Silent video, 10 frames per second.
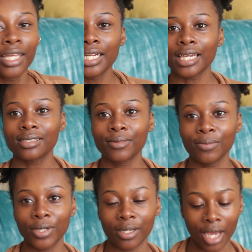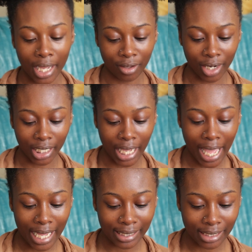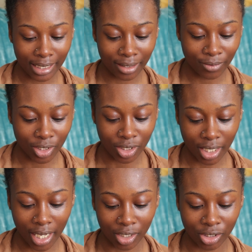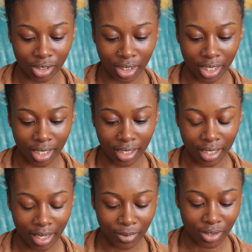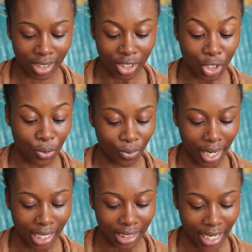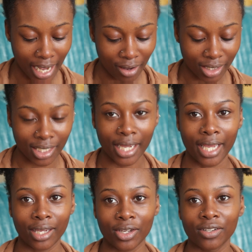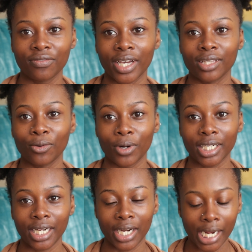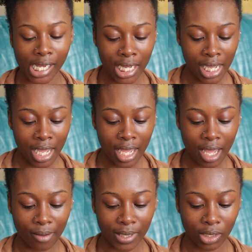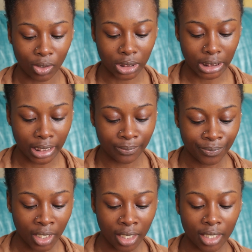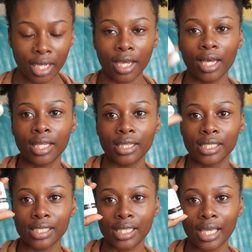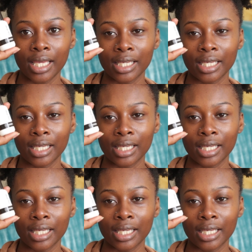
Next, I'm gonna put in hyaluronic acid, which is actually, I'm using a new brand now because I couldn't find The Ordinary in Ulta. This is the